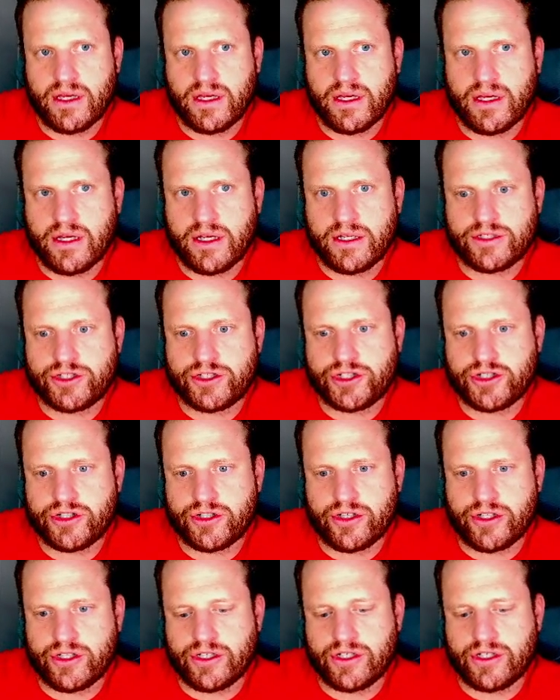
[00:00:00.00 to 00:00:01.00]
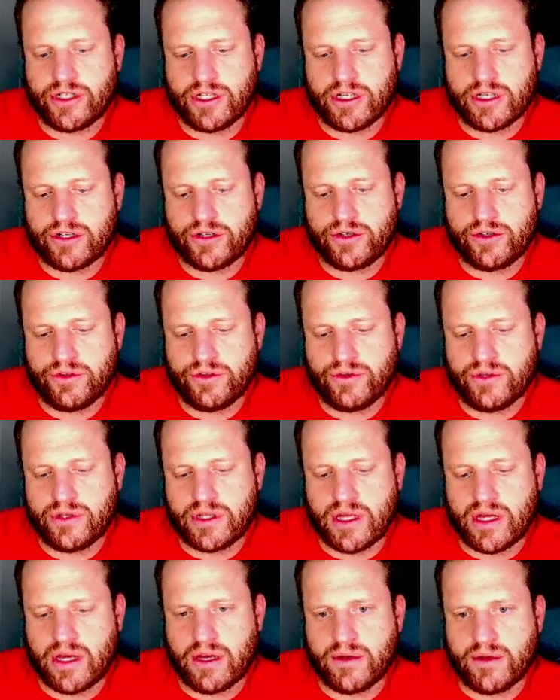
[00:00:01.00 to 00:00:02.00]
It should accrue
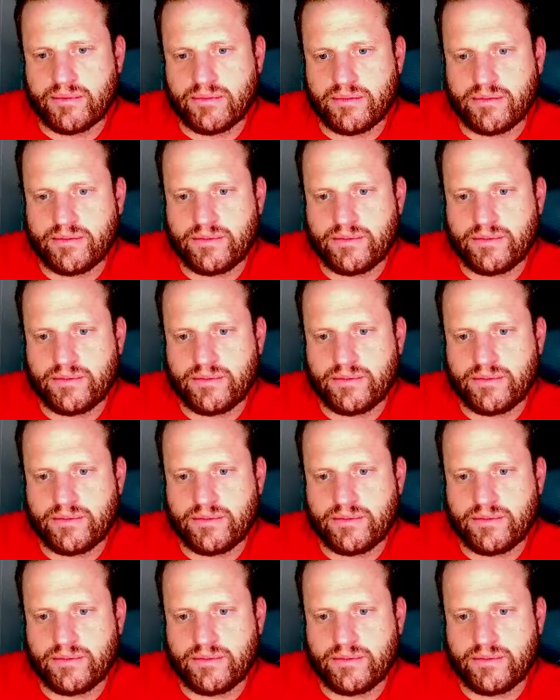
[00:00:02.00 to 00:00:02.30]
them